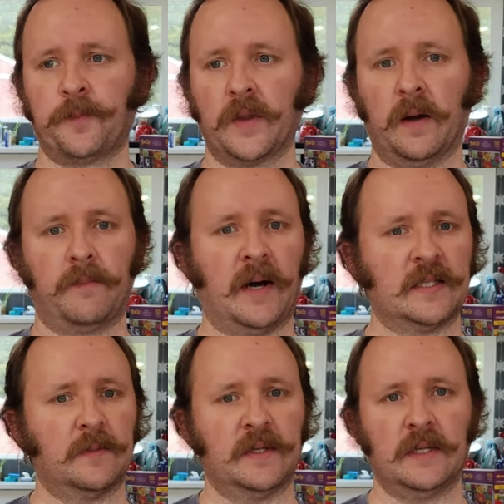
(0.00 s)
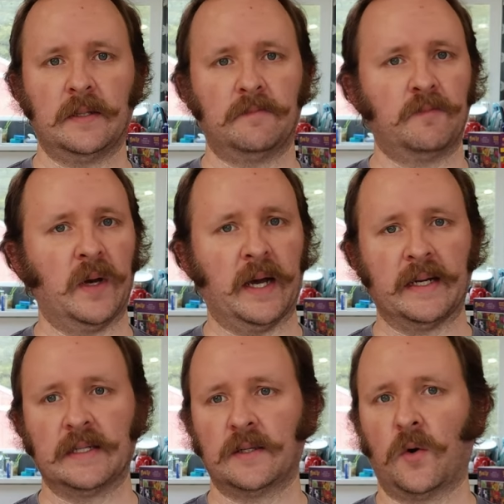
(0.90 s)
possibly
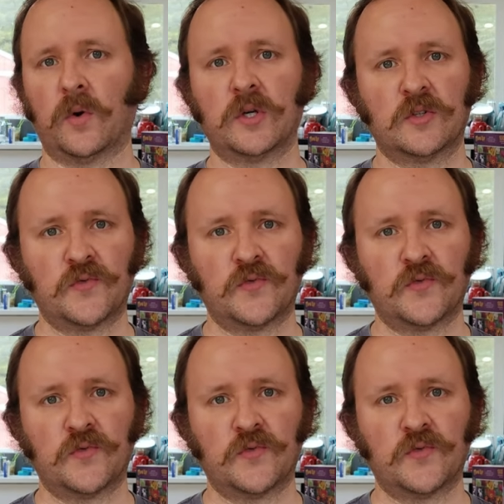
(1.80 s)
orange